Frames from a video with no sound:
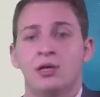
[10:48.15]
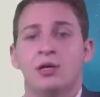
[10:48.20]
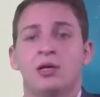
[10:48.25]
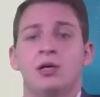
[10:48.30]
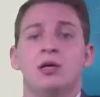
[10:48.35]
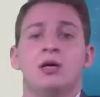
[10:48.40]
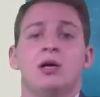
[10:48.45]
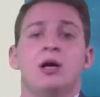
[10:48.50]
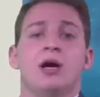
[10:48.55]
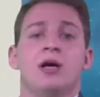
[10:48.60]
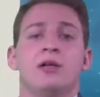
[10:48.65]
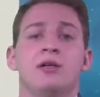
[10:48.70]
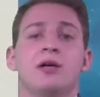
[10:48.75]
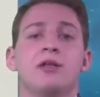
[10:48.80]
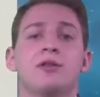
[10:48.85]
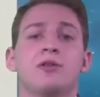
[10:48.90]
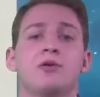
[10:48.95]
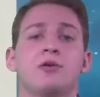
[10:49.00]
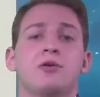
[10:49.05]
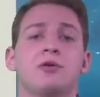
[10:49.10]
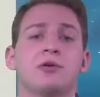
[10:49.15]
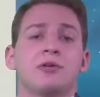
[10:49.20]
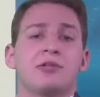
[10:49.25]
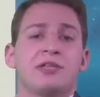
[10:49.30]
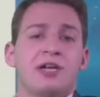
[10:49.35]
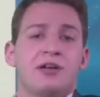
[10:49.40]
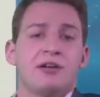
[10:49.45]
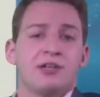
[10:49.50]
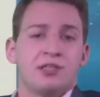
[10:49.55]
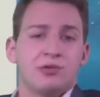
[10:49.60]
Another
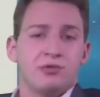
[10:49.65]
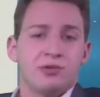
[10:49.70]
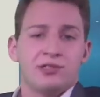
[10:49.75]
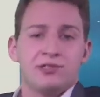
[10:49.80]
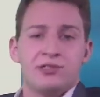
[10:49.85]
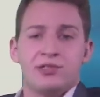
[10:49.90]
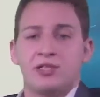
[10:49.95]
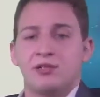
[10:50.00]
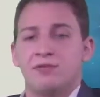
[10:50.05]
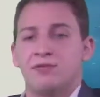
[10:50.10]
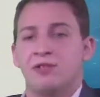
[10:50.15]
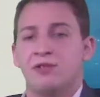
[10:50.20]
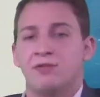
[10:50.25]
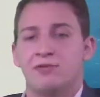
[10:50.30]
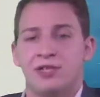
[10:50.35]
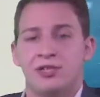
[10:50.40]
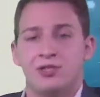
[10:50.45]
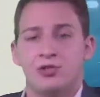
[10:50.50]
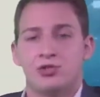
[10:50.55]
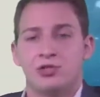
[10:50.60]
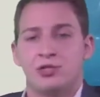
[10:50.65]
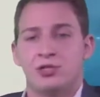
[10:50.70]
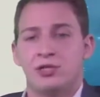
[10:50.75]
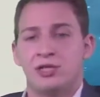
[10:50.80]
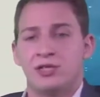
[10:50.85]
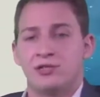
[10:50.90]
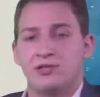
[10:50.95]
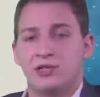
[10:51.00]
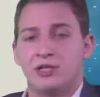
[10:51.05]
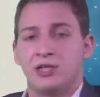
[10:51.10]
characteristic of innovation is the
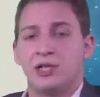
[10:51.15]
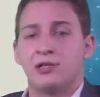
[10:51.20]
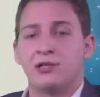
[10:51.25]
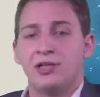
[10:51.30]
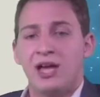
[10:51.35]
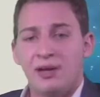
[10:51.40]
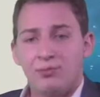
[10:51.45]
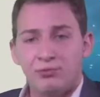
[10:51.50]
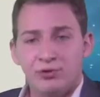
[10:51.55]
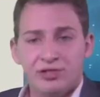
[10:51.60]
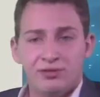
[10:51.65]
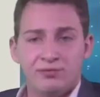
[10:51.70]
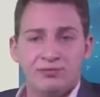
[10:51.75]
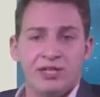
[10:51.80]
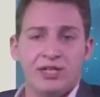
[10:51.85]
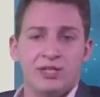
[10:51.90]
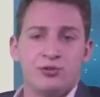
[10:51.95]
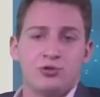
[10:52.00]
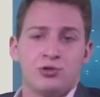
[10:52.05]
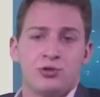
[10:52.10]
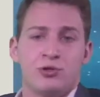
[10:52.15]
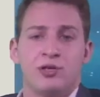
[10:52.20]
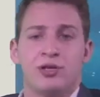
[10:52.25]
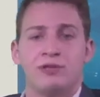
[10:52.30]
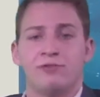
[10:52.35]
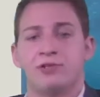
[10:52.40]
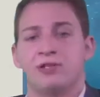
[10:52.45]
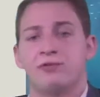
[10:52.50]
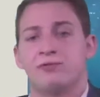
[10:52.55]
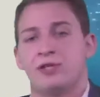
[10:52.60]
collaborative nature of
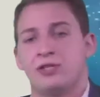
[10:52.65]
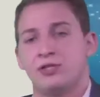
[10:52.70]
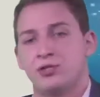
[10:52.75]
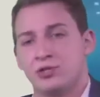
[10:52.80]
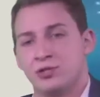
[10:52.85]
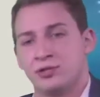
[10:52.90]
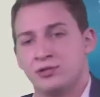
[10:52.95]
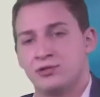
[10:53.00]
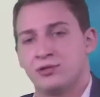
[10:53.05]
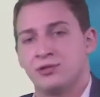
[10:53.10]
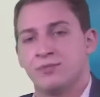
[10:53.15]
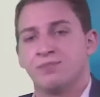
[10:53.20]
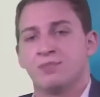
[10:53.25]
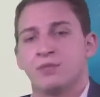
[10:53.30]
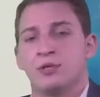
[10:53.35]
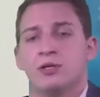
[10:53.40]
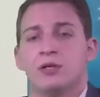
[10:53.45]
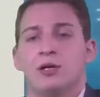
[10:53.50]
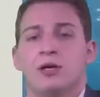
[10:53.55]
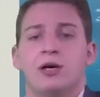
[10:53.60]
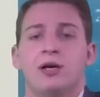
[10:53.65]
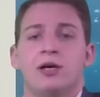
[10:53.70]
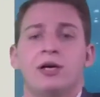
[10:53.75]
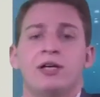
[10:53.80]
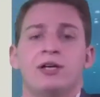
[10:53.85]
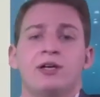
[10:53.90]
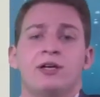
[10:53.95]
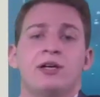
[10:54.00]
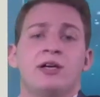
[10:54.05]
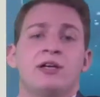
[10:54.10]
innovations.
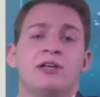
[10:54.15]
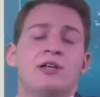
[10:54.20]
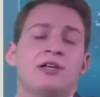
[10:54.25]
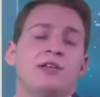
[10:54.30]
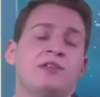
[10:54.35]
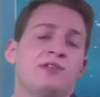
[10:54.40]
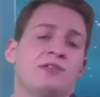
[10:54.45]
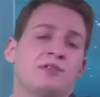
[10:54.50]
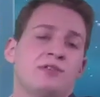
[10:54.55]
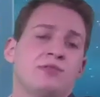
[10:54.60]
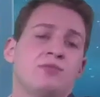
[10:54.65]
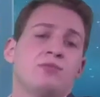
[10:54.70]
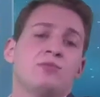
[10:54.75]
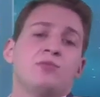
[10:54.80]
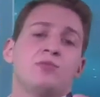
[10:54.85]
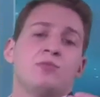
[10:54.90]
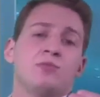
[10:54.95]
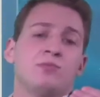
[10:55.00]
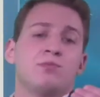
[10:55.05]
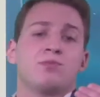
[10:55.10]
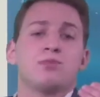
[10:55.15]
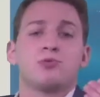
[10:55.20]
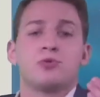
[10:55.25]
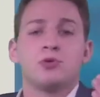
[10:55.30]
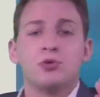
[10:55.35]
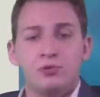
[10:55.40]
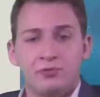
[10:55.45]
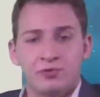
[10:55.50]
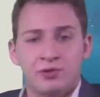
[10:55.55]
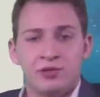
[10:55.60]
It is
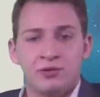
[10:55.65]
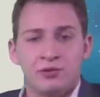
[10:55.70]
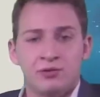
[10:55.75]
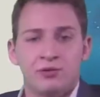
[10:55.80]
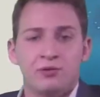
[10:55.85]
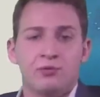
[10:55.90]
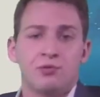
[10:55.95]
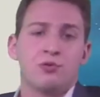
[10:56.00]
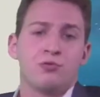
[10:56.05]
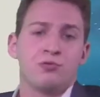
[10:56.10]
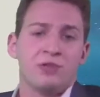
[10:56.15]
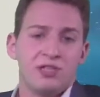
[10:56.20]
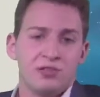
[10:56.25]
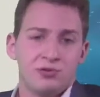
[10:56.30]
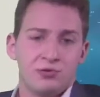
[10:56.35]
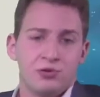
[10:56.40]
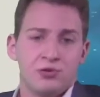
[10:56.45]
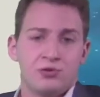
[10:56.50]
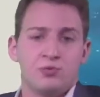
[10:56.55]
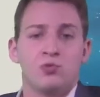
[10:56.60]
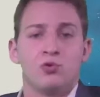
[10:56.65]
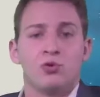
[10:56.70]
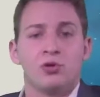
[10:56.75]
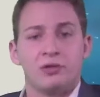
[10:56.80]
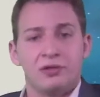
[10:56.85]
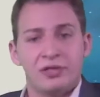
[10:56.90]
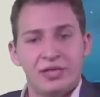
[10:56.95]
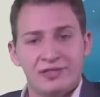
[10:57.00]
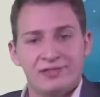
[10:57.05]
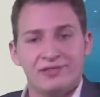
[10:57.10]
proven through research more or
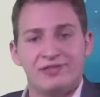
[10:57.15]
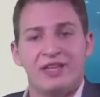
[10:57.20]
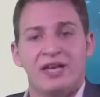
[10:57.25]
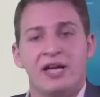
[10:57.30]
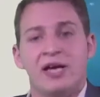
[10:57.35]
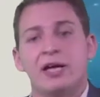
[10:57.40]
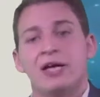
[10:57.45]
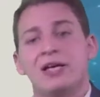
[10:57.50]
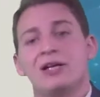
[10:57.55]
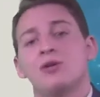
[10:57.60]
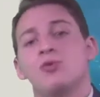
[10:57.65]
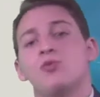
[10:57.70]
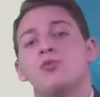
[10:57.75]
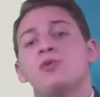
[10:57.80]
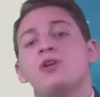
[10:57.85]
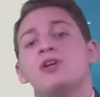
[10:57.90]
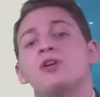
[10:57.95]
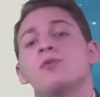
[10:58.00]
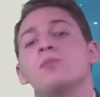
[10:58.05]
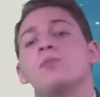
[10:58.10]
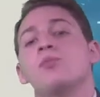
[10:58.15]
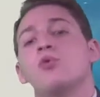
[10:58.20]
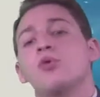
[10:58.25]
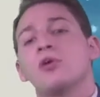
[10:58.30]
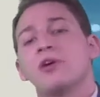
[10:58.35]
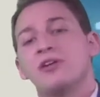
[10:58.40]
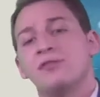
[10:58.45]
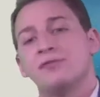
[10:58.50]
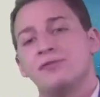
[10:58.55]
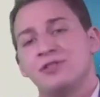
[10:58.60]
less that we are more
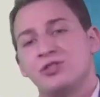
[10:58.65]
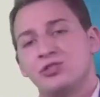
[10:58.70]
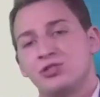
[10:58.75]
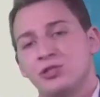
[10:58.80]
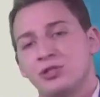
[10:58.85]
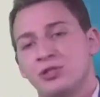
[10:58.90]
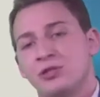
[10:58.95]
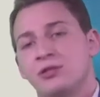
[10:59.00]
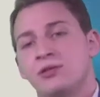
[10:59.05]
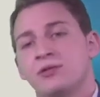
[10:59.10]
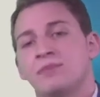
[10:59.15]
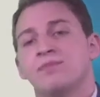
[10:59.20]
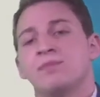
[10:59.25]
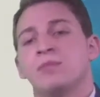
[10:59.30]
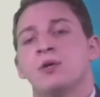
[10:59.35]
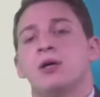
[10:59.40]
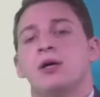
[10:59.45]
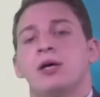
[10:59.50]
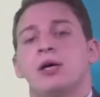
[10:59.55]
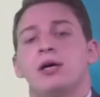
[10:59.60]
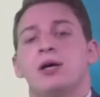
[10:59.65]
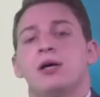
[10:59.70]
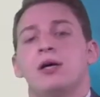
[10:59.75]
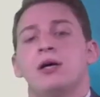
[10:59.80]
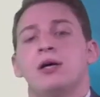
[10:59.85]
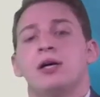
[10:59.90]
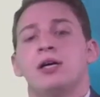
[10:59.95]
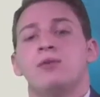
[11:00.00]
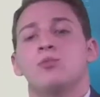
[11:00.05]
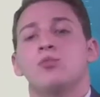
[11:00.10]
efficient and
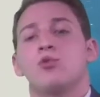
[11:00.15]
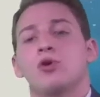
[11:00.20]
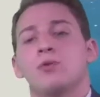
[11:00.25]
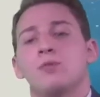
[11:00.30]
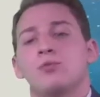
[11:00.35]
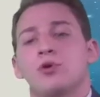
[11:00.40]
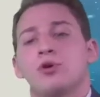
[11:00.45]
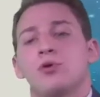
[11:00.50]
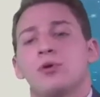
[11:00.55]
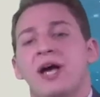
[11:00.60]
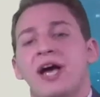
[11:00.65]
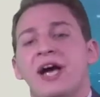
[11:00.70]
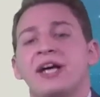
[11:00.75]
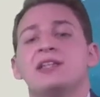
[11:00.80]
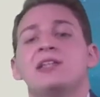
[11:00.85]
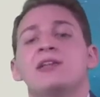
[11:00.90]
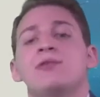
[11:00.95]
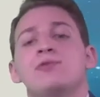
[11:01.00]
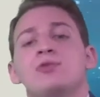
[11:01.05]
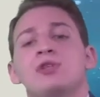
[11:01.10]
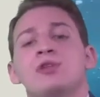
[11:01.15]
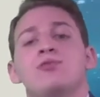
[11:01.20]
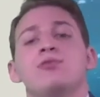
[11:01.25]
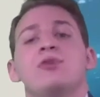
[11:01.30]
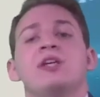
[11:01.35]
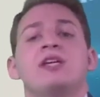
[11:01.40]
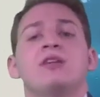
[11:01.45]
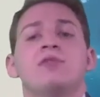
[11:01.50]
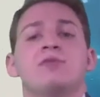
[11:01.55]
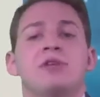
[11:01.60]
more proactive if we invent